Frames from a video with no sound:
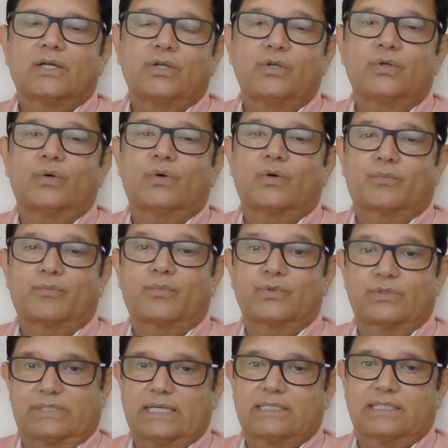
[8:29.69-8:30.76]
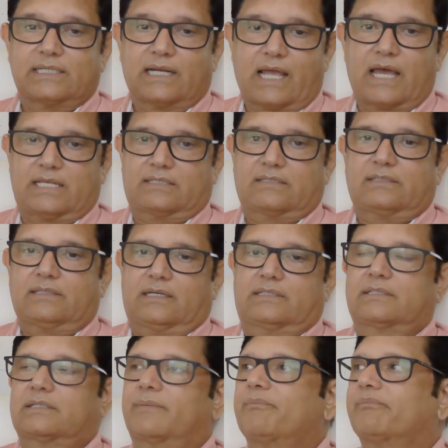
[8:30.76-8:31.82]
your possession as such.